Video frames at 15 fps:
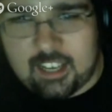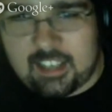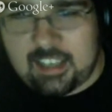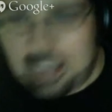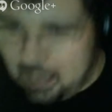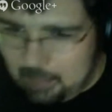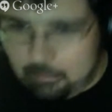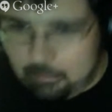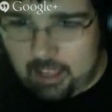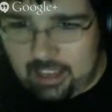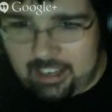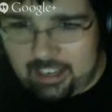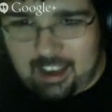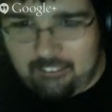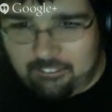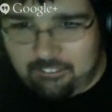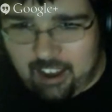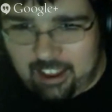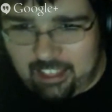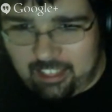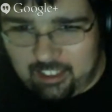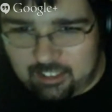on gameplay, not
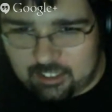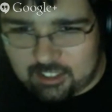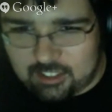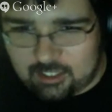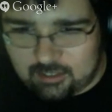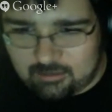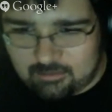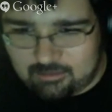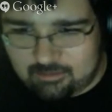violence.